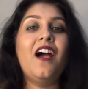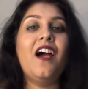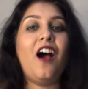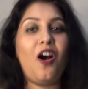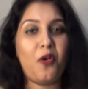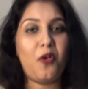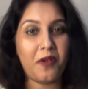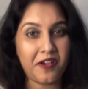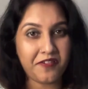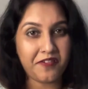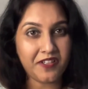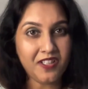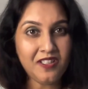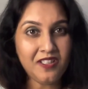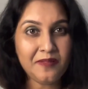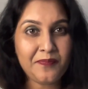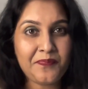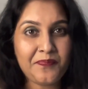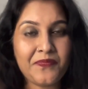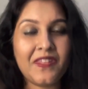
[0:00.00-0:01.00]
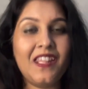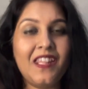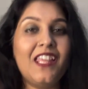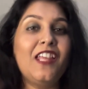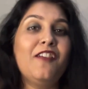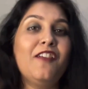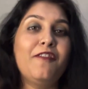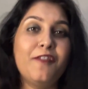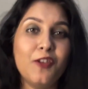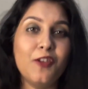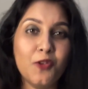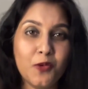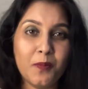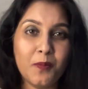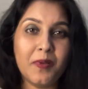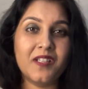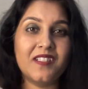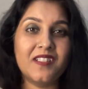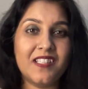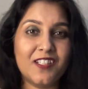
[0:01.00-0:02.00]
However, if you
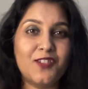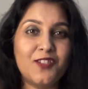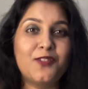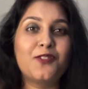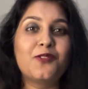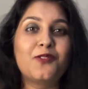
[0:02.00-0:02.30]
persist